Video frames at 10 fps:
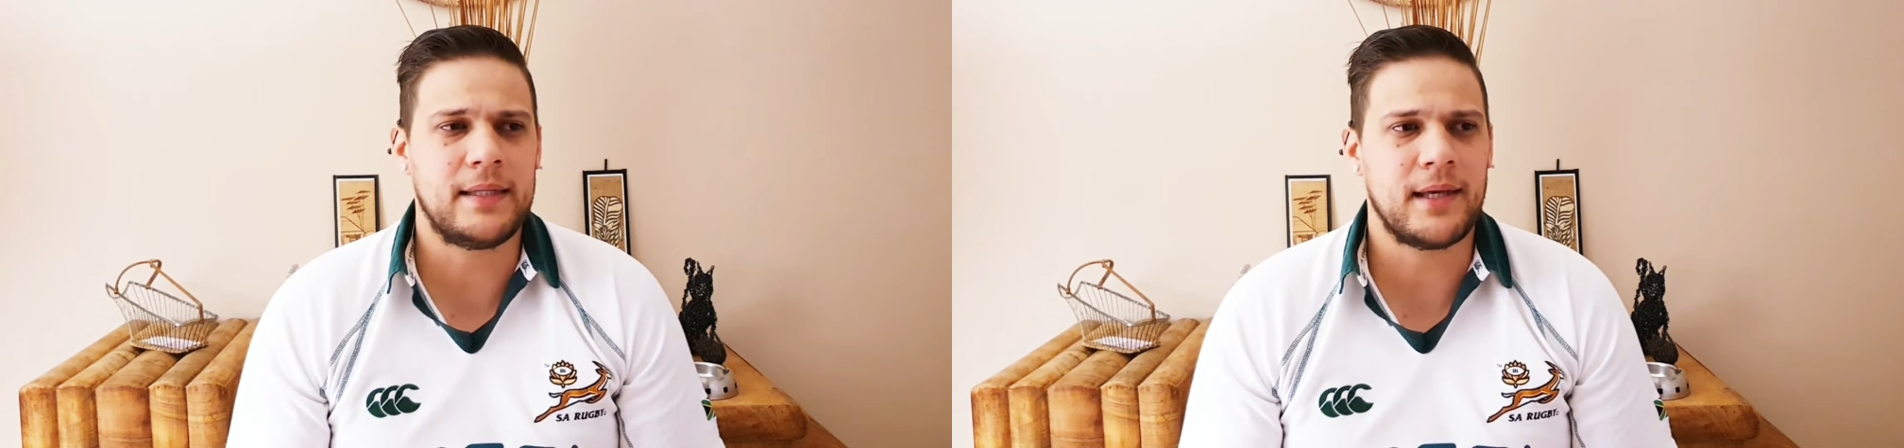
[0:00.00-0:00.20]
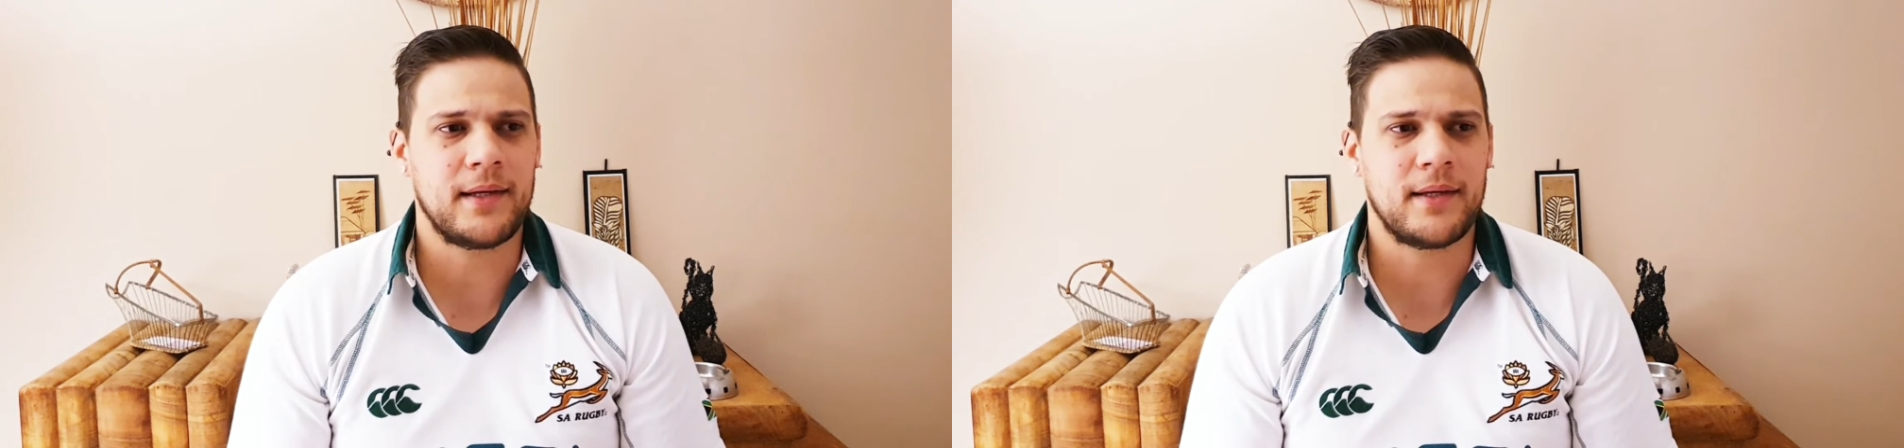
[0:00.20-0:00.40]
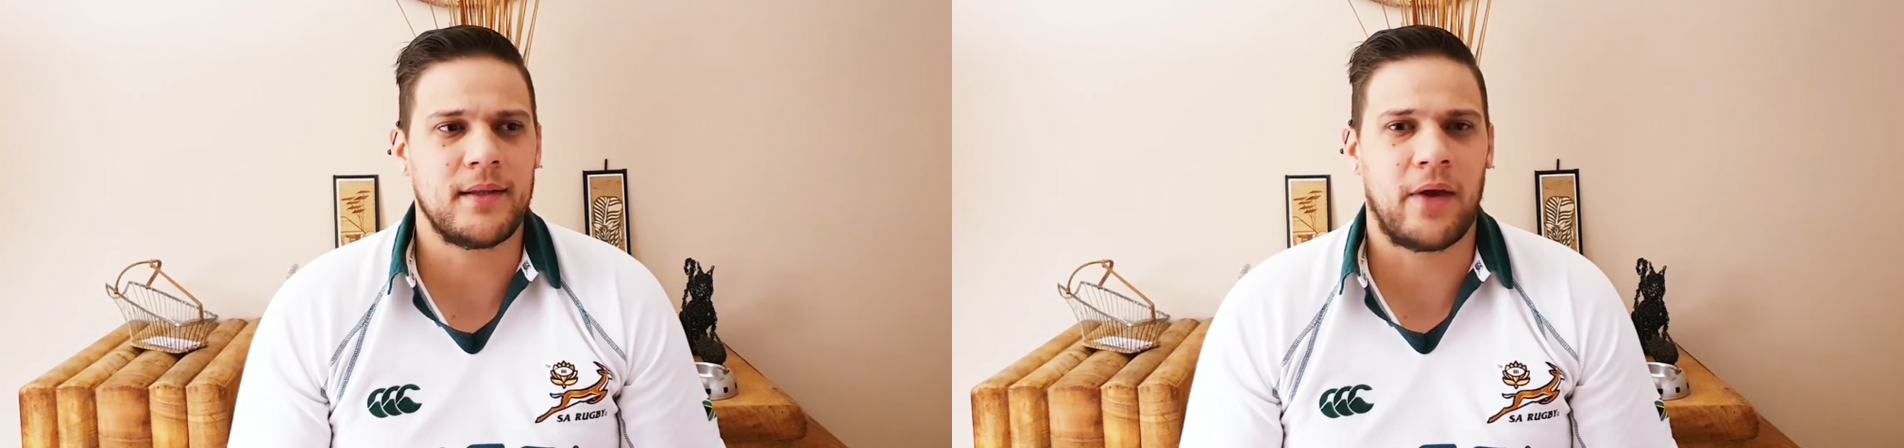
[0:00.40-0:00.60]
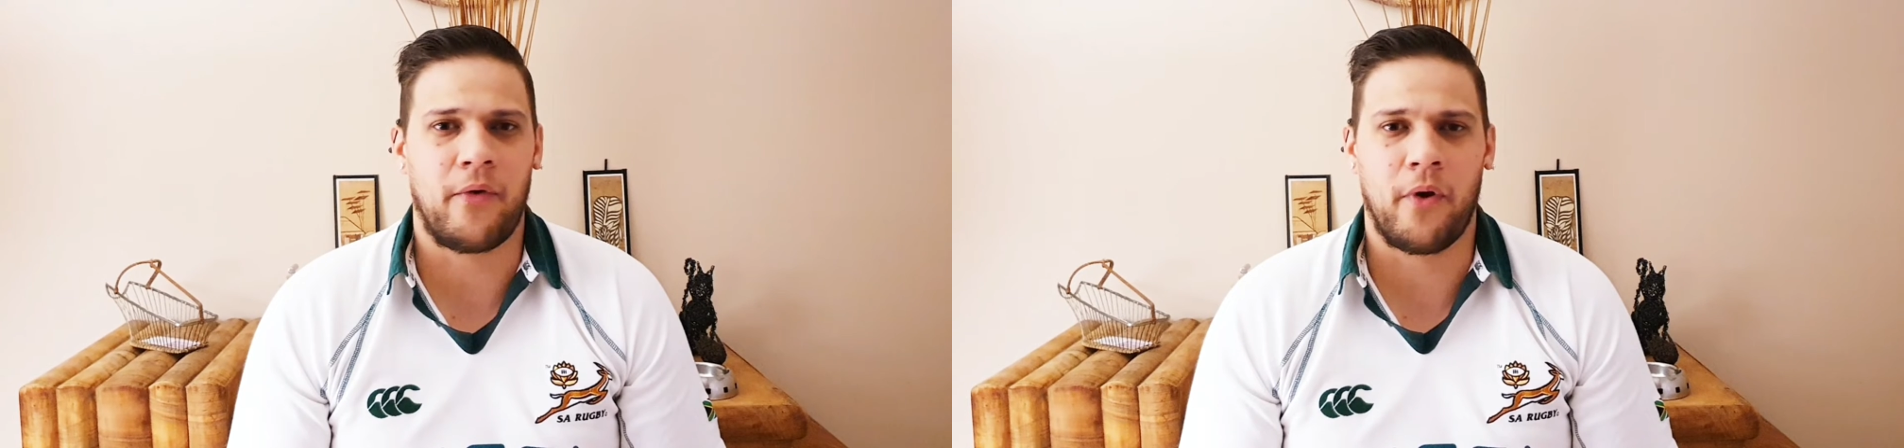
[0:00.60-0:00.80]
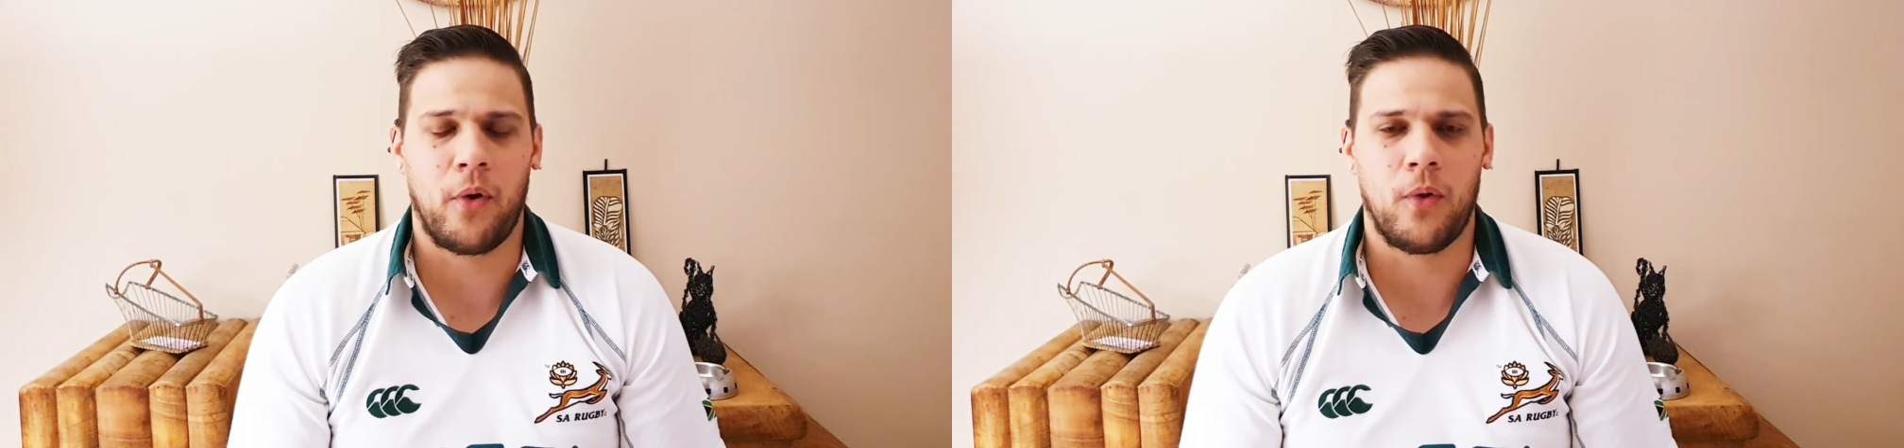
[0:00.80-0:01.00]
taken that
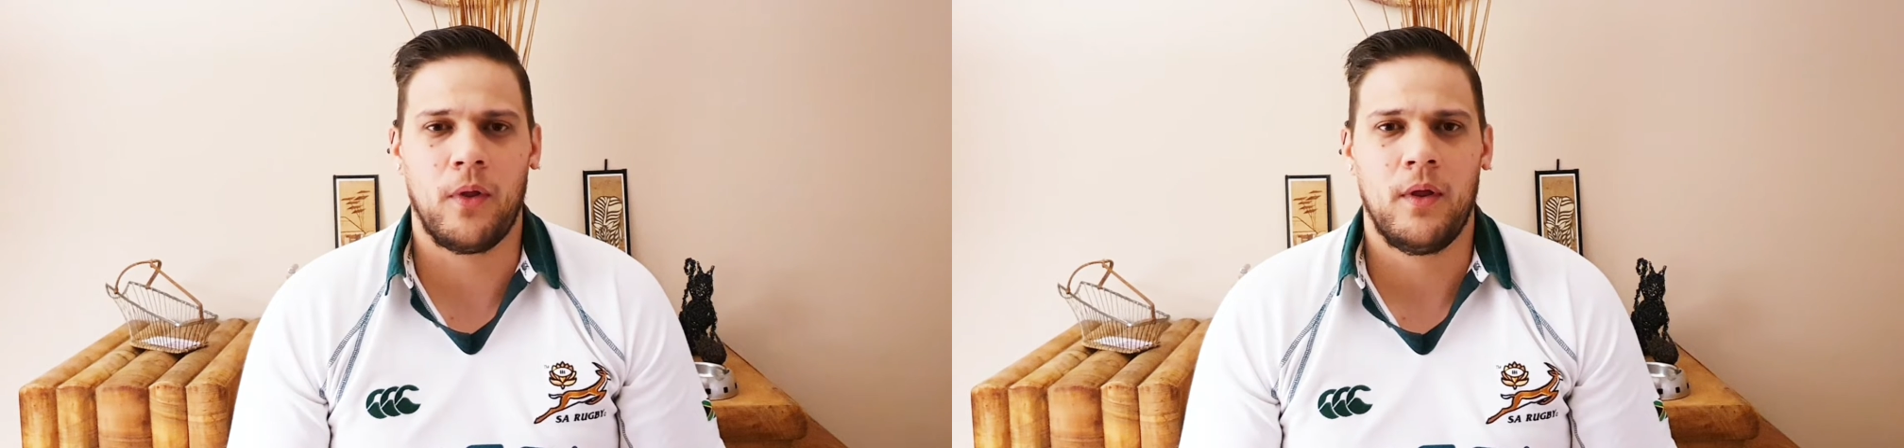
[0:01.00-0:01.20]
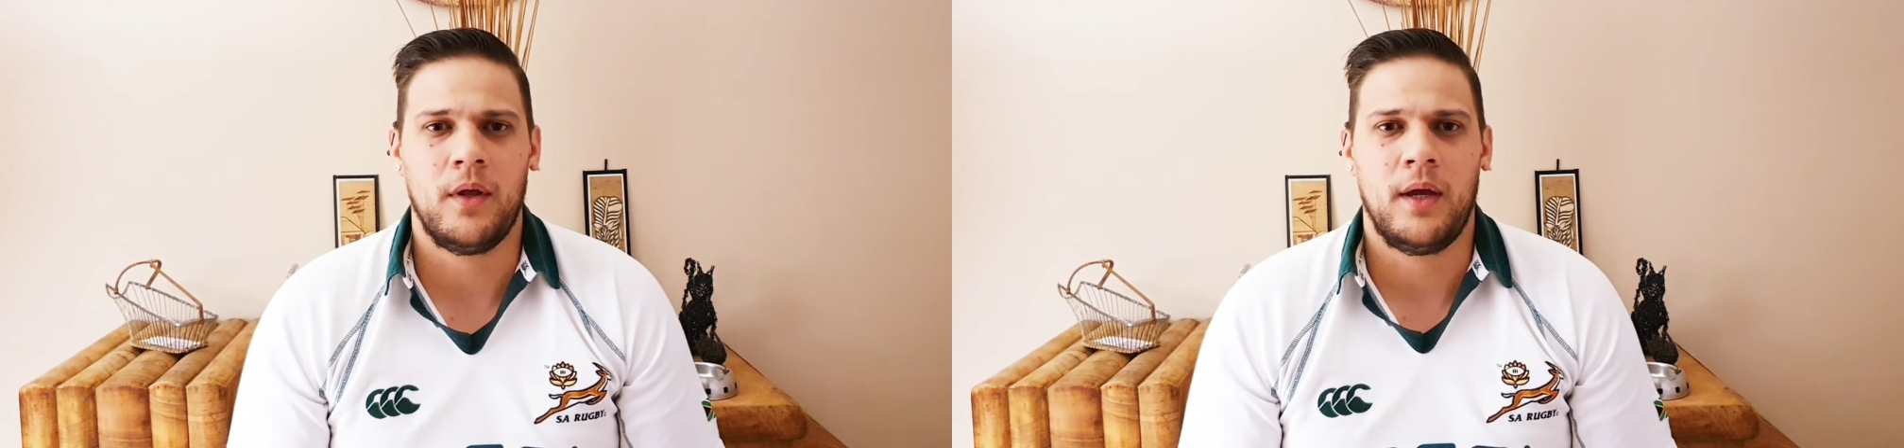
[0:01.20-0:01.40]
role,